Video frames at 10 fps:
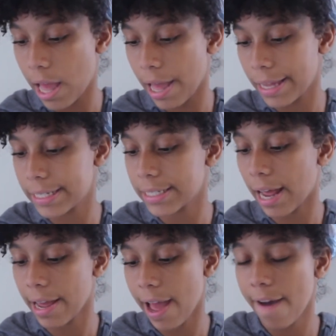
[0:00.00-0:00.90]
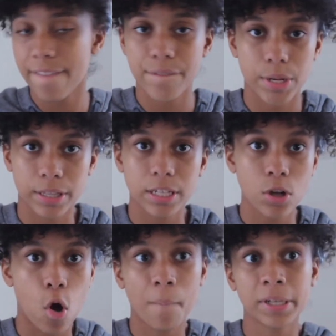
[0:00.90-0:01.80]
And there's
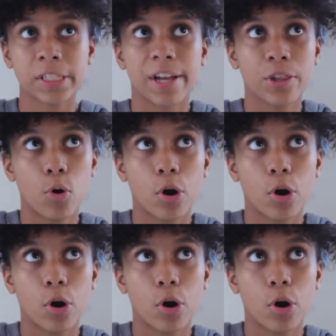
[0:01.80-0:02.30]
a whole bunch of other